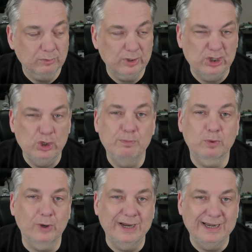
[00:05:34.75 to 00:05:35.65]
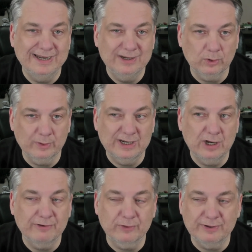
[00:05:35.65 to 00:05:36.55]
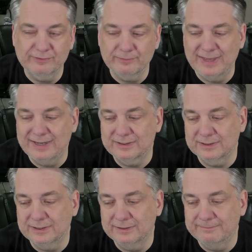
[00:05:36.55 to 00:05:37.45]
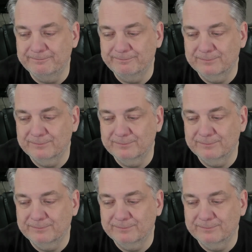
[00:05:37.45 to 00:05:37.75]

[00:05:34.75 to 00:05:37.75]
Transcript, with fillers: recuperating or recovering from that um,